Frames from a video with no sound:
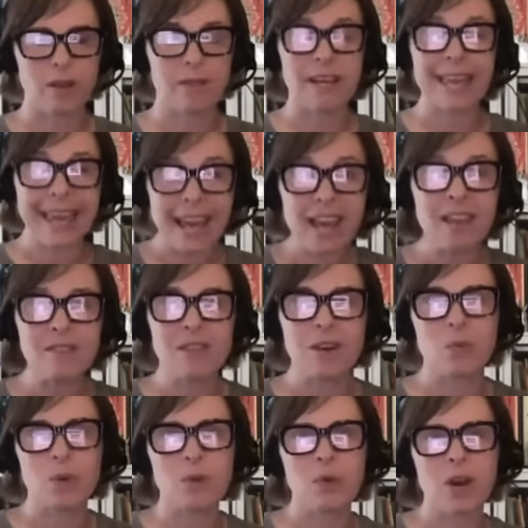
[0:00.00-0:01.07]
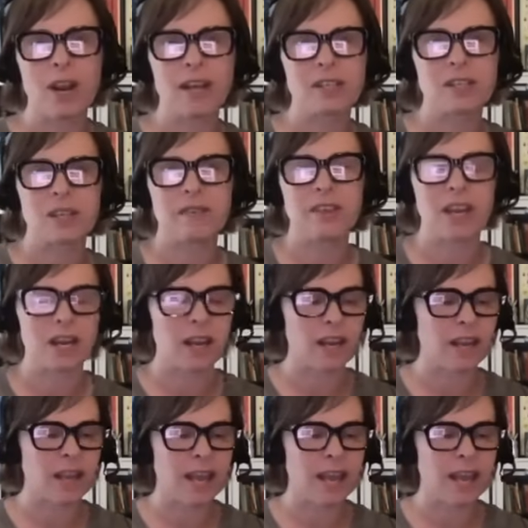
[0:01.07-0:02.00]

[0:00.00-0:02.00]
the cave that we were excavating.